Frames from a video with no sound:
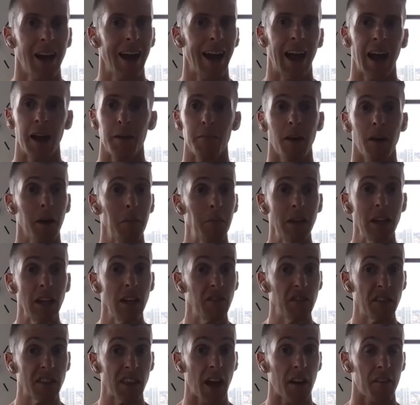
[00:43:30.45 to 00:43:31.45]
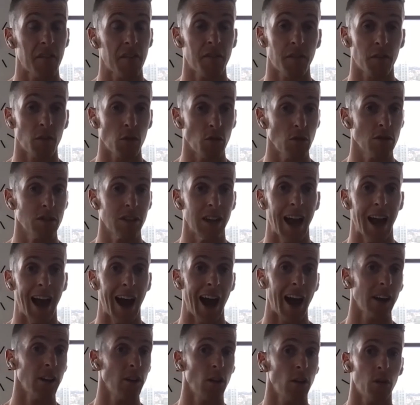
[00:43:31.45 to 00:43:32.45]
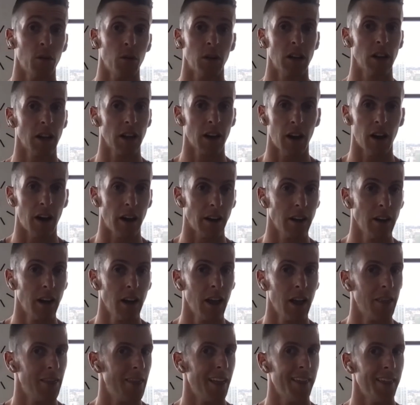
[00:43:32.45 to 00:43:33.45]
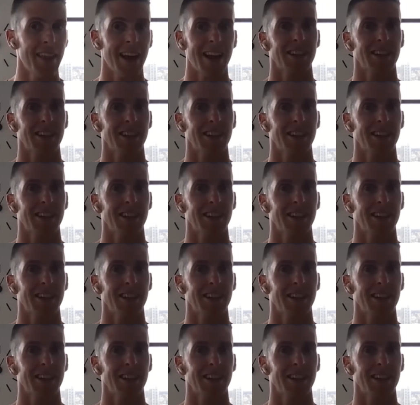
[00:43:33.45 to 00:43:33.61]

Hey, maybe even that first ad you don't click on. Then